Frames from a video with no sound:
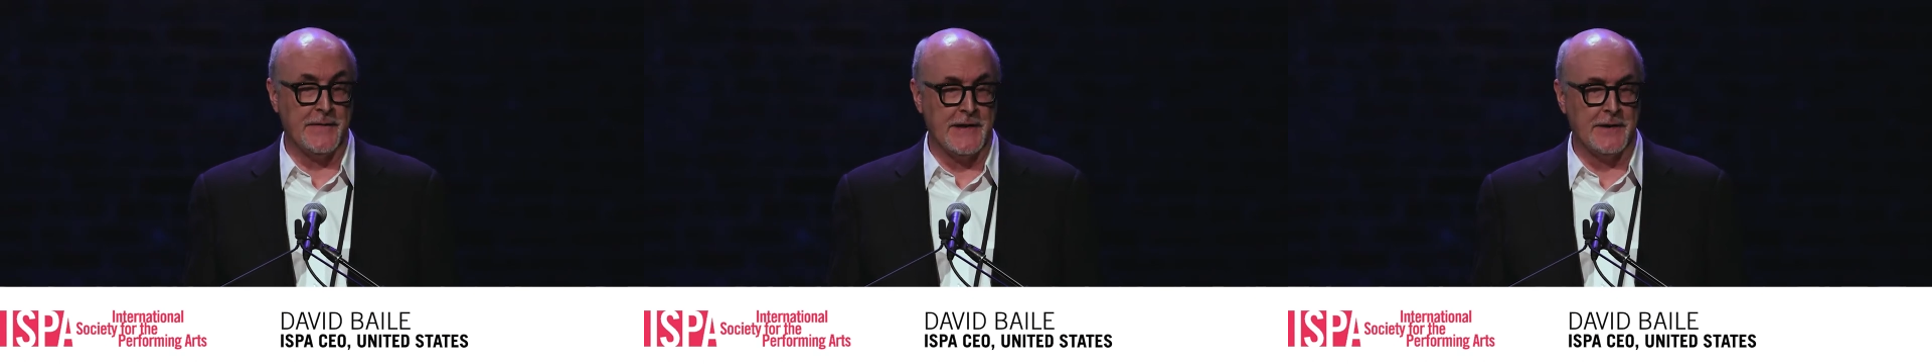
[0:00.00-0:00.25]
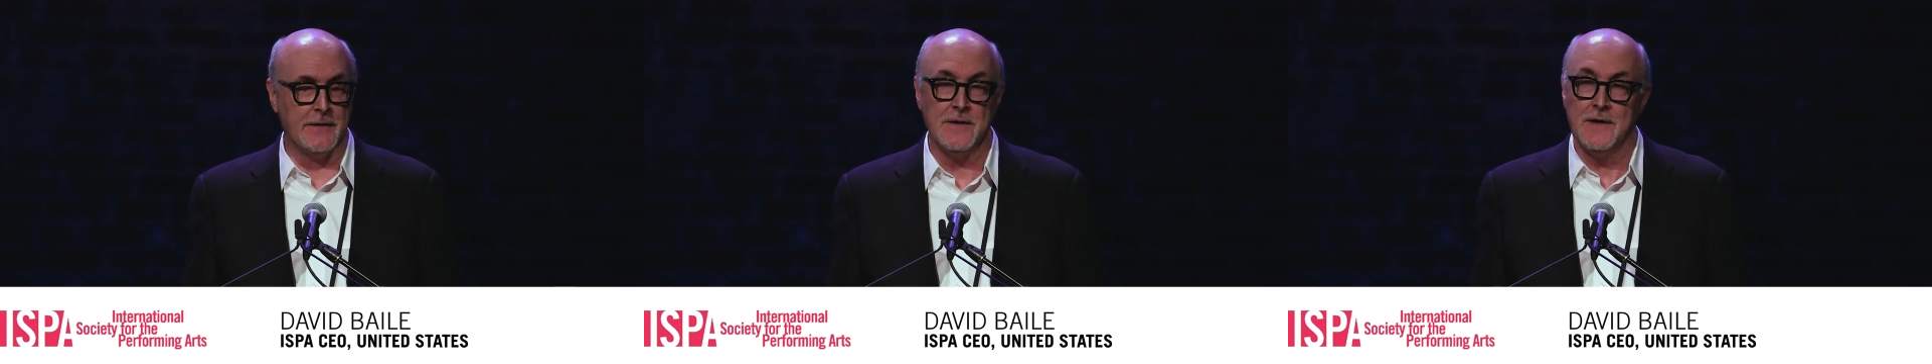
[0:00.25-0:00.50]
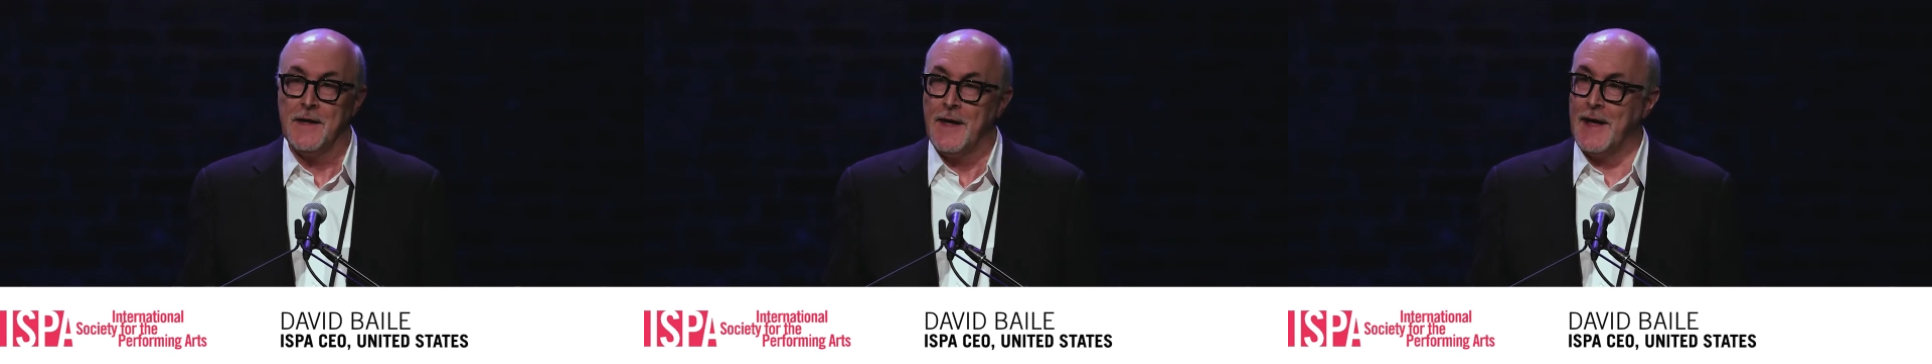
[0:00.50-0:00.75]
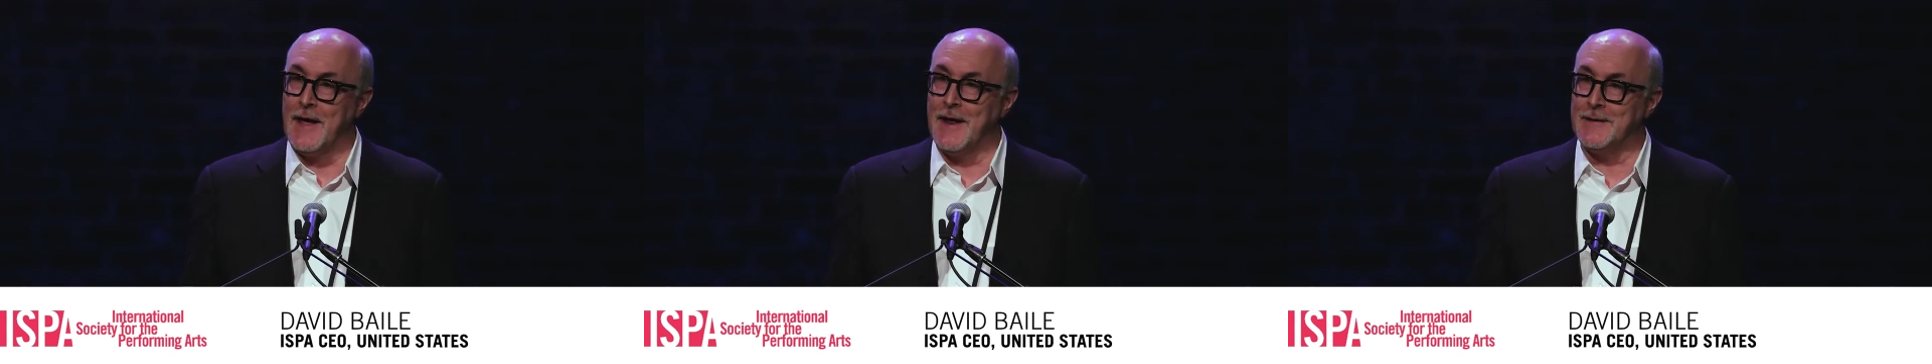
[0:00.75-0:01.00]
there,
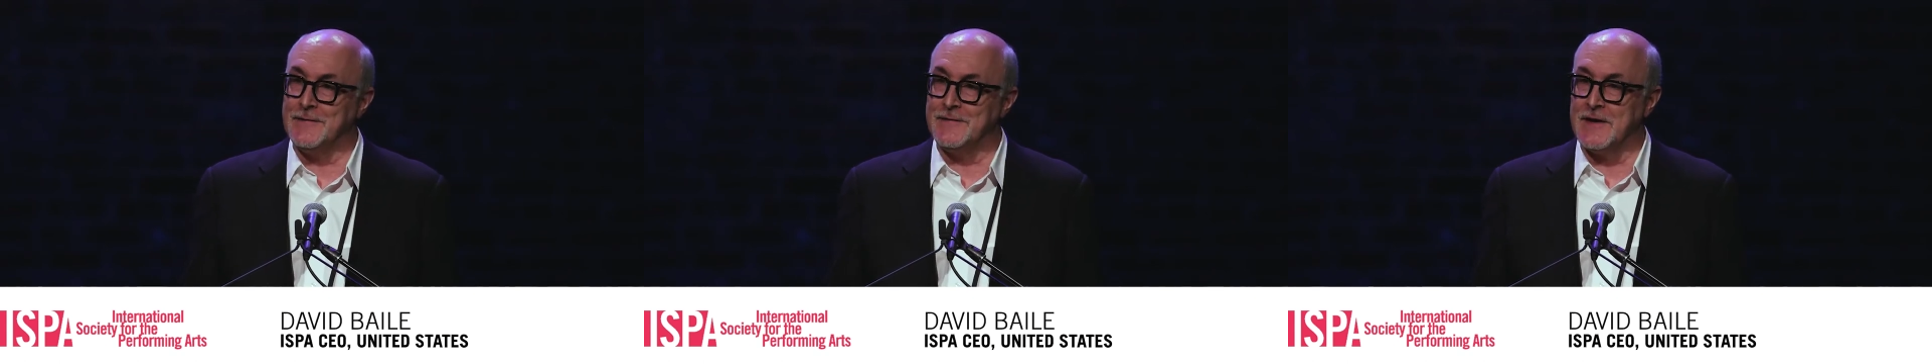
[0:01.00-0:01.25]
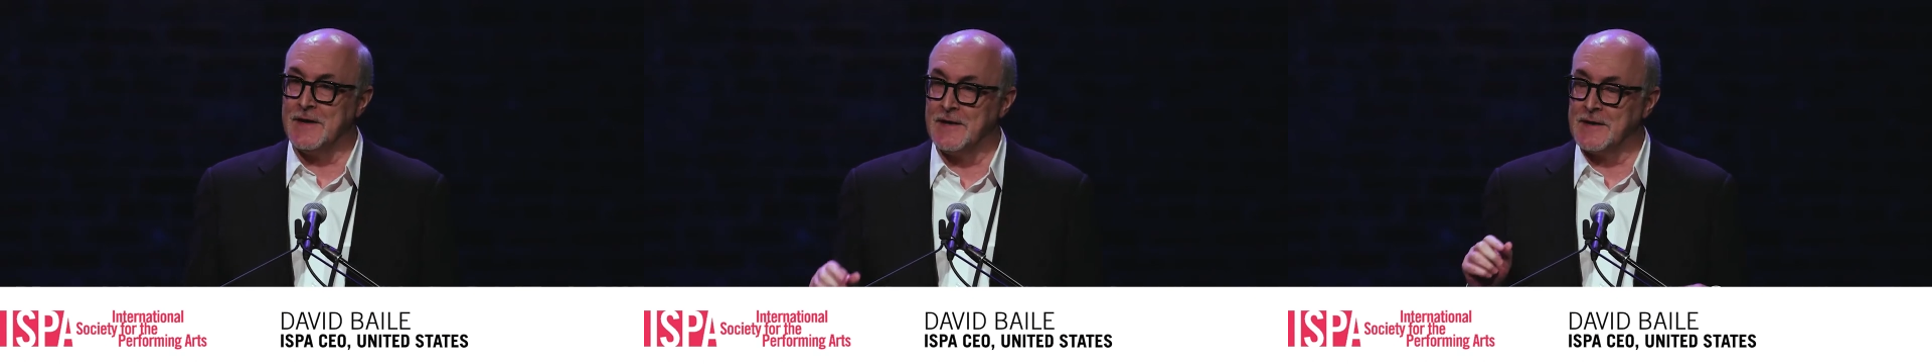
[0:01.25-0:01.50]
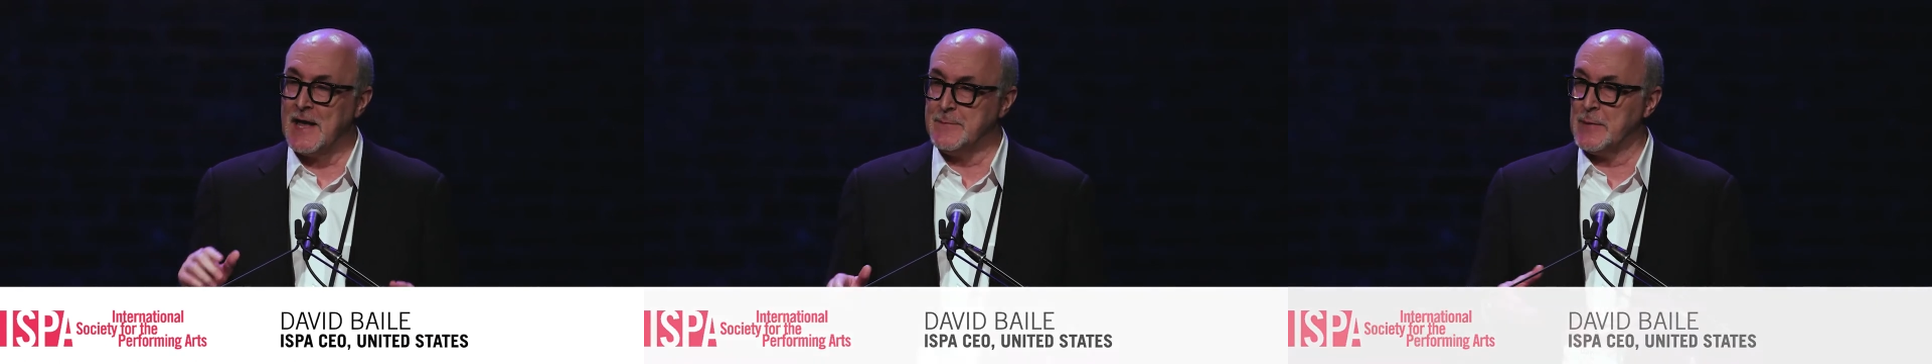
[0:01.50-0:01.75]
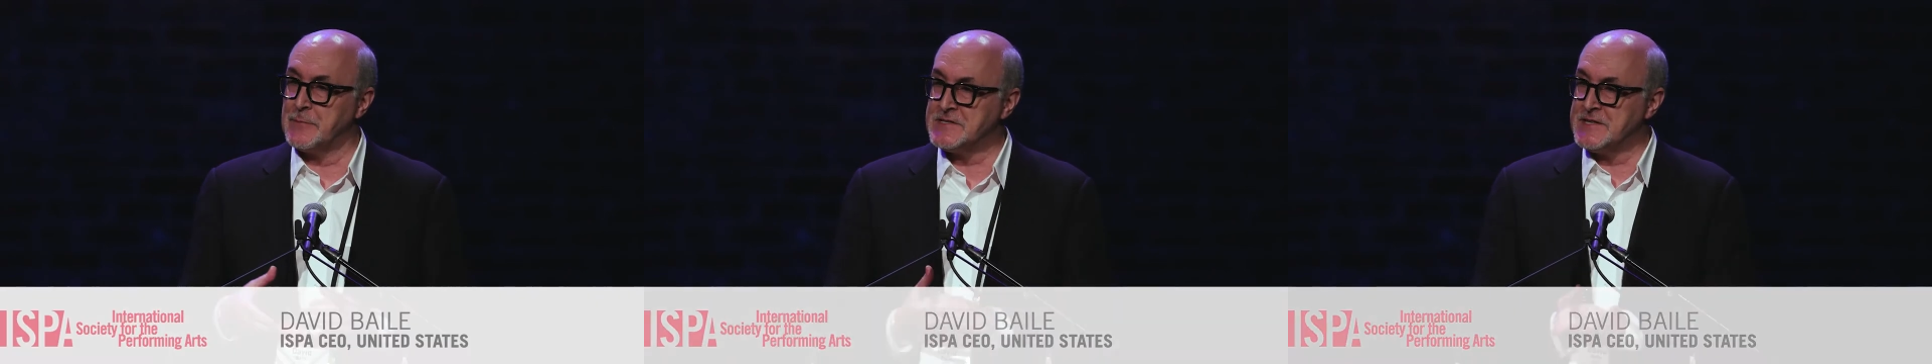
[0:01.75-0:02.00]
and
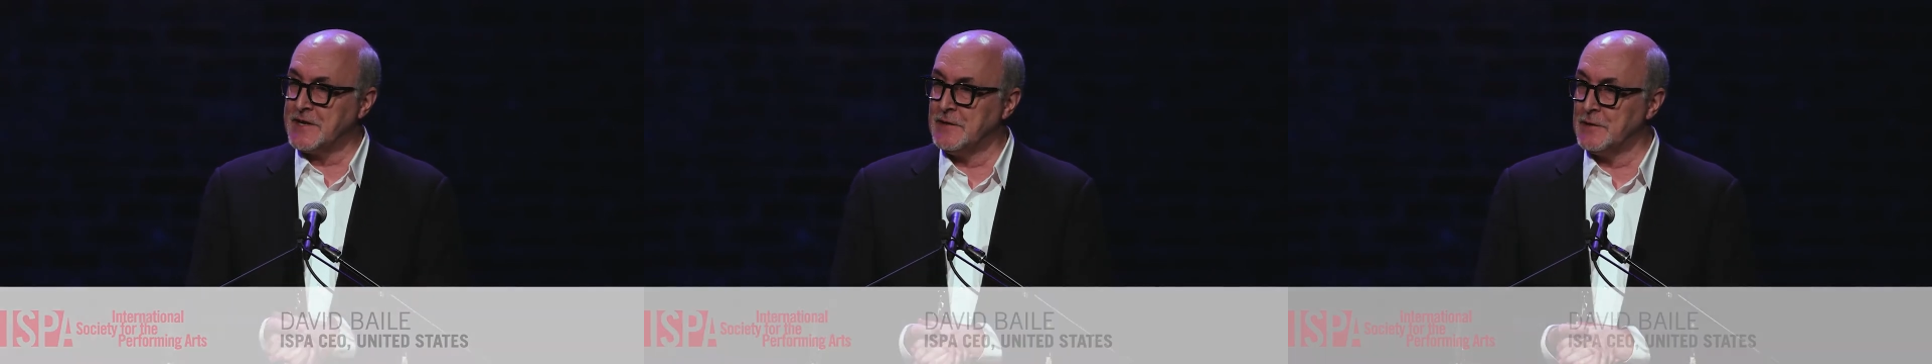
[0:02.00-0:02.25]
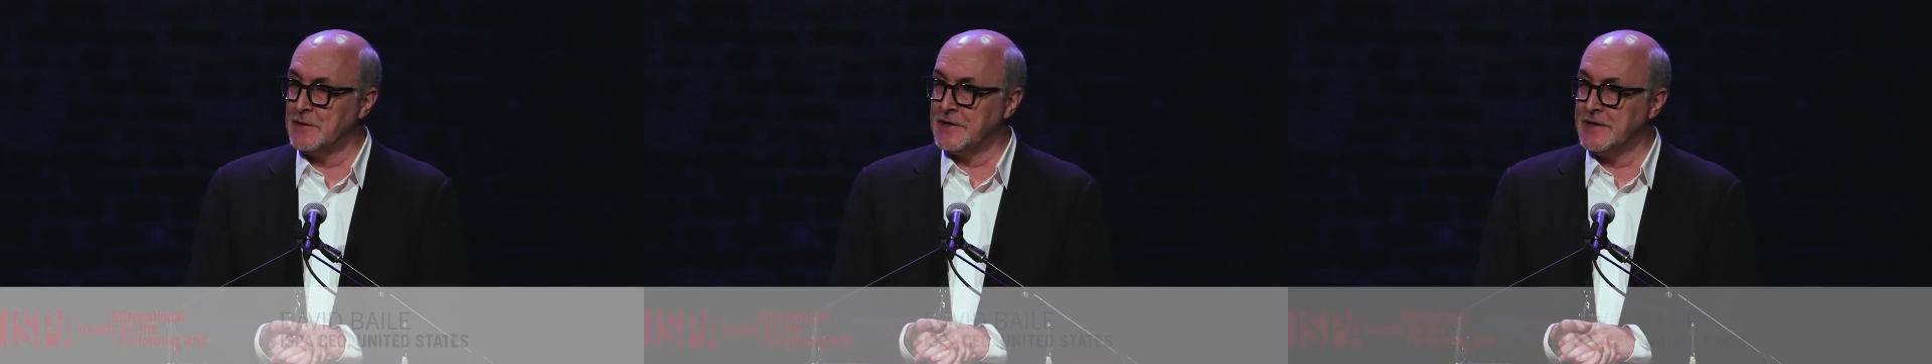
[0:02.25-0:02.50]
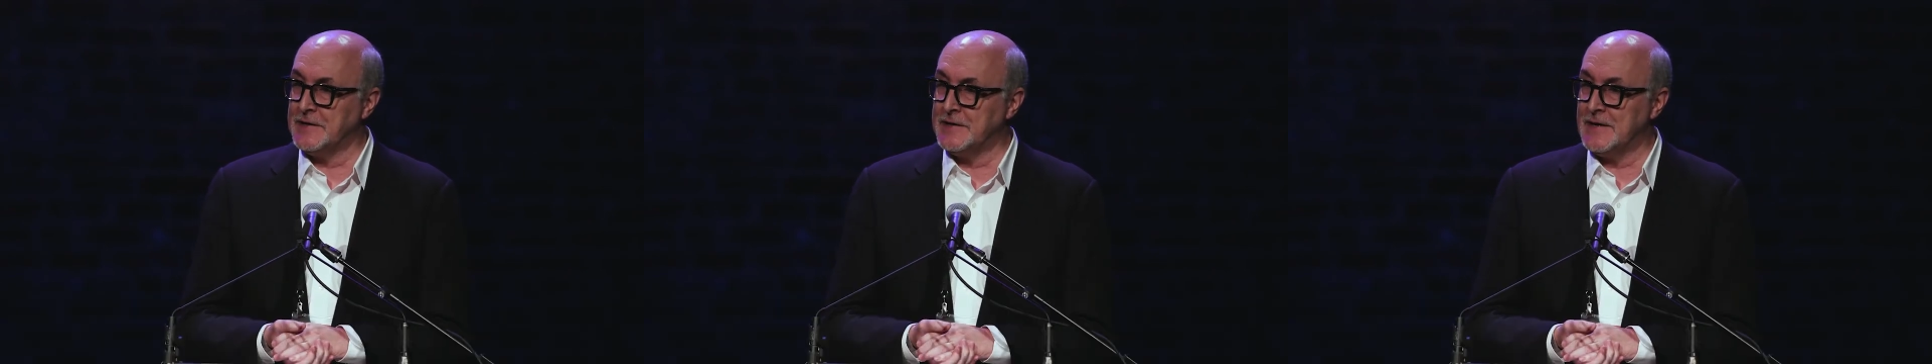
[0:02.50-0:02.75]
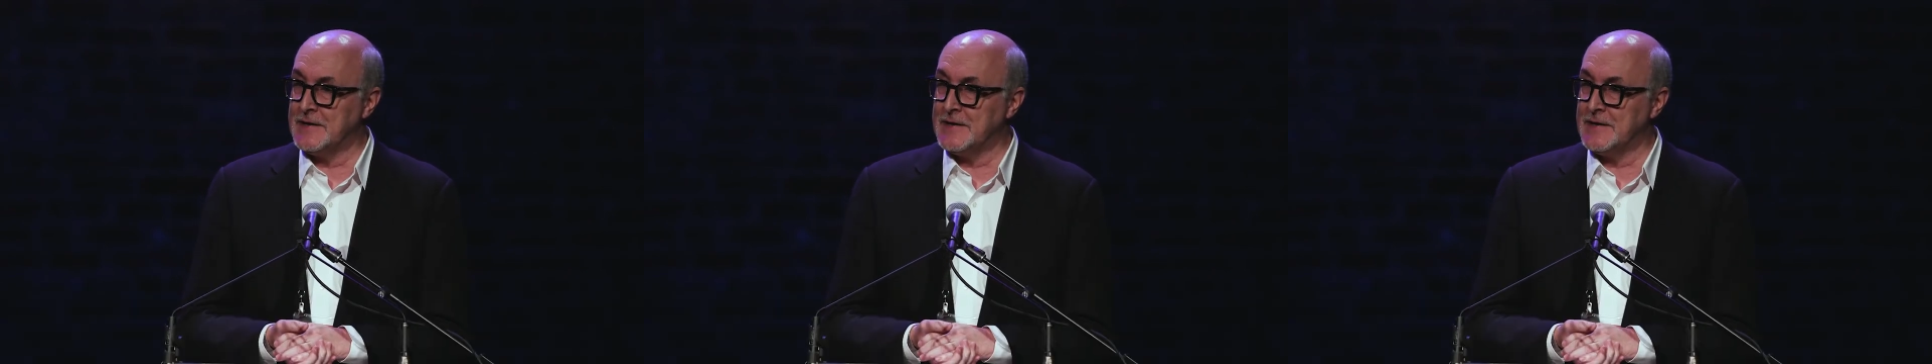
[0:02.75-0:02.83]
came up particularly